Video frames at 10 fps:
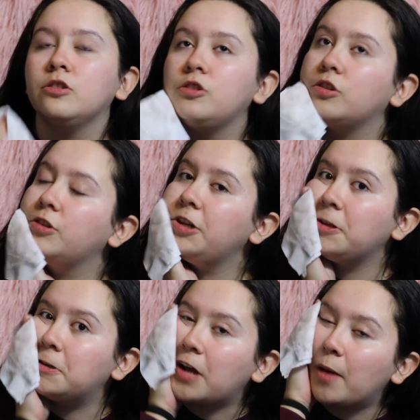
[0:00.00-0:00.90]
during
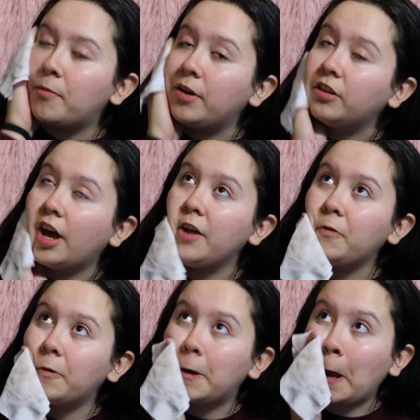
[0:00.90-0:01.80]
the time of my
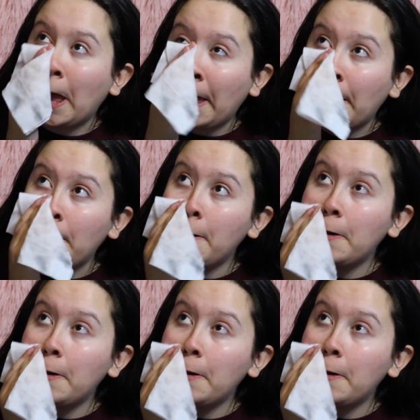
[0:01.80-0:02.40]
life when I